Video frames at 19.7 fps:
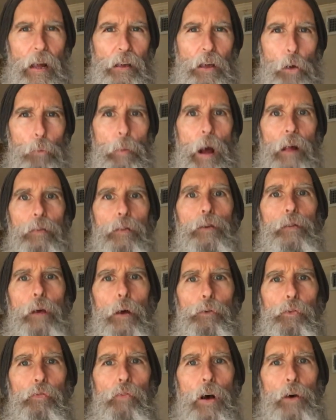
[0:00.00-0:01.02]
I go back through
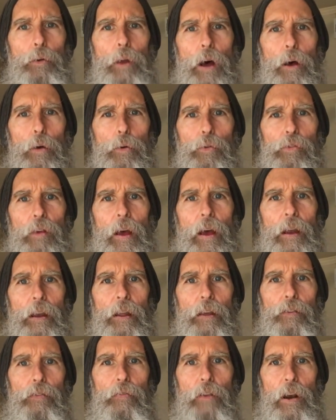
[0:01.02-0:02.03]
those photos,
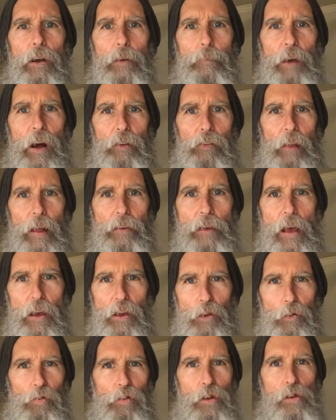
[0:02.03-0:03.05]
and it's very much like
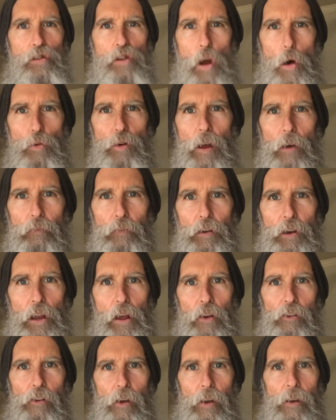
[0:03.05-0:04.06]
you see no
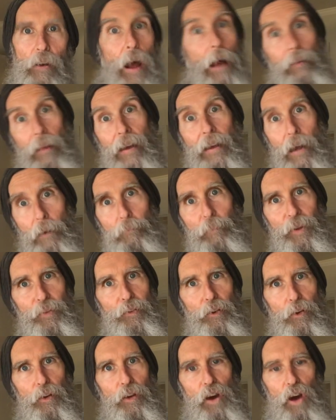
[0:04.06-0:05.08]
definition. Not like I'm
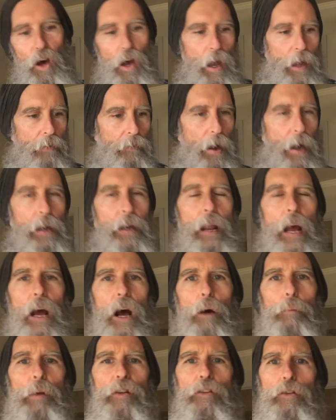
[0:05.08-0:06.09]
Mr. Cut right
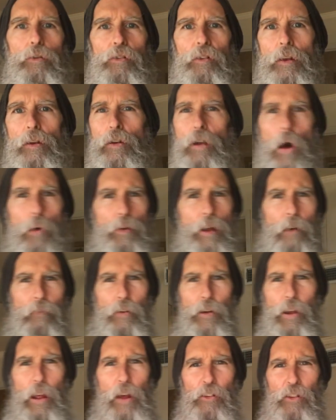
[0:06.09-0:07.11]
now, but you see no
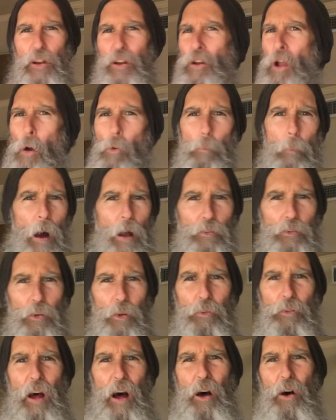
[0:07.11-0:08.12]
definition, no
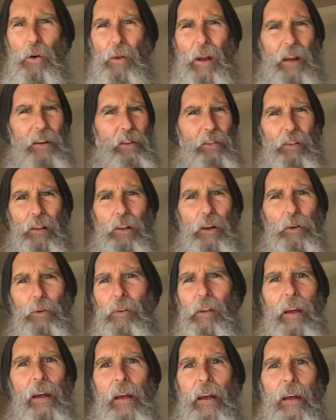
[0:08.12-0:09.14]
muscle tone. I just
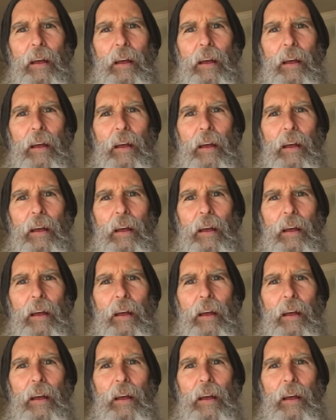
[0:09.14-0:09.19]
looked,